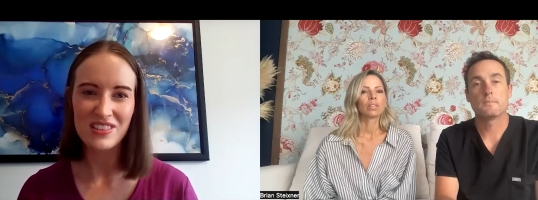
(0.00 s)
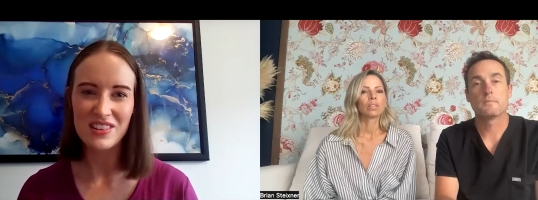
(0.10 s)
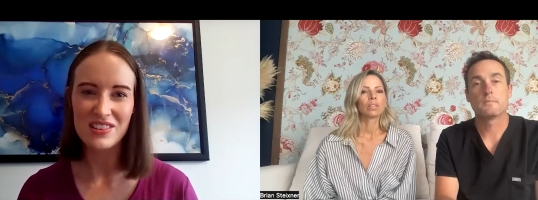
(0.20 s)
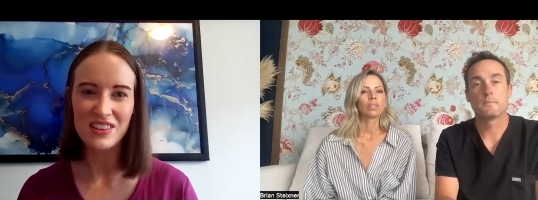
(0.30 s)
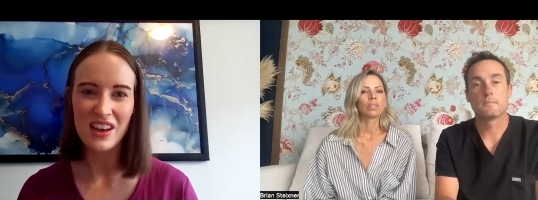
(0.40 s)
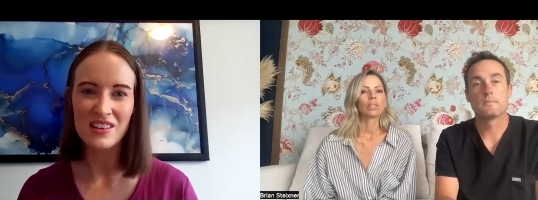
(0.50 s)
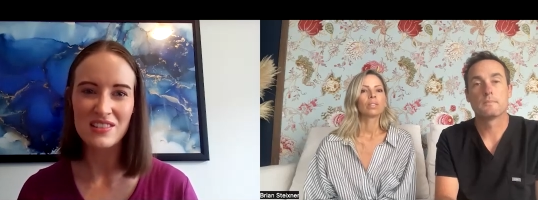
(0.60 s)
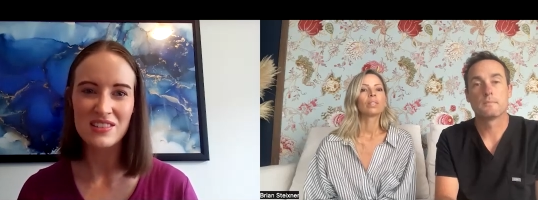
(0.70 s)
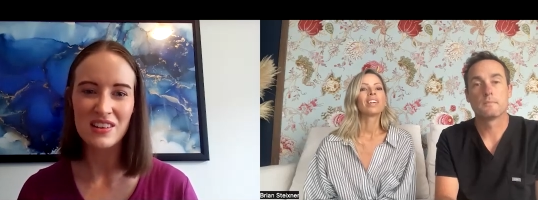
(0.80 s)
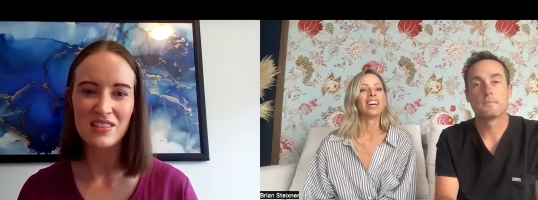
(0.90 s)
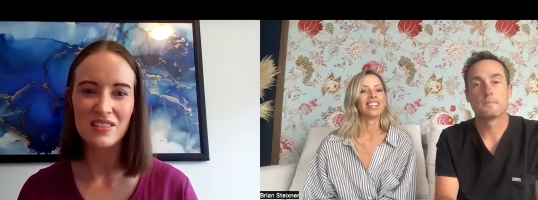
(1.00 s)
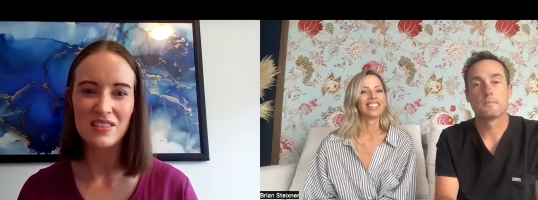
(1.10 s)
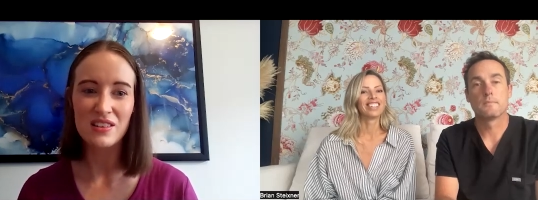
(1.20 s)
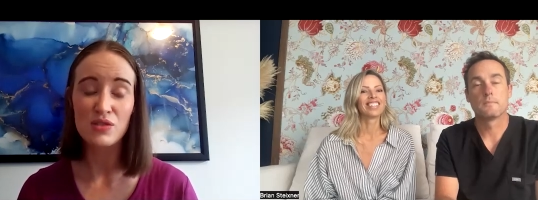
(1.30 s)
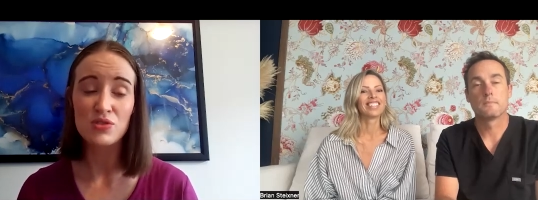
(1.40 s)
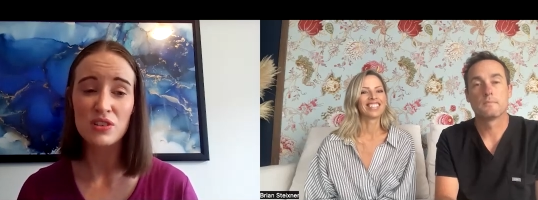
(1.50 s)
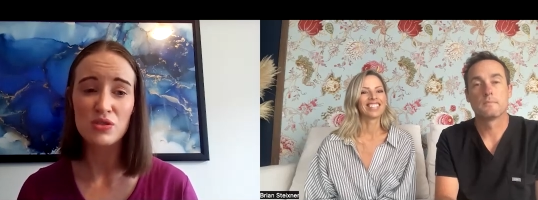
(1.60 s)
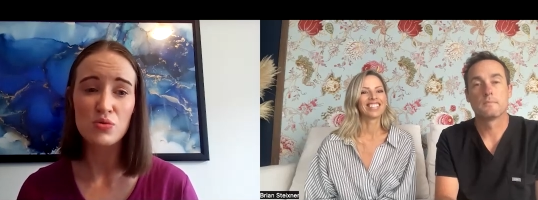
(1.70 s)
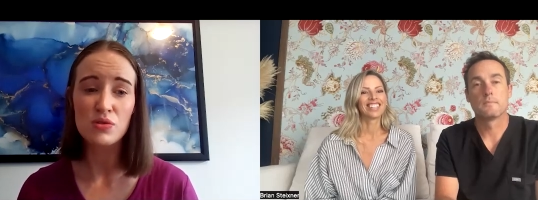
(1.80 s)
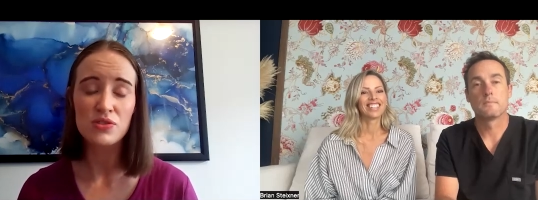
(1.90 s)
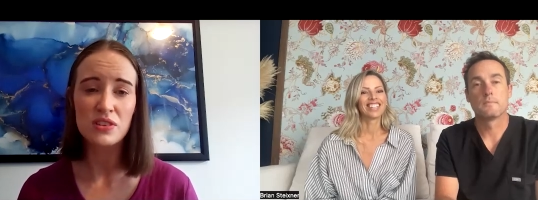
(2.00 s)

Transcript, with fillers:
Speaker 1: in this case, and using tools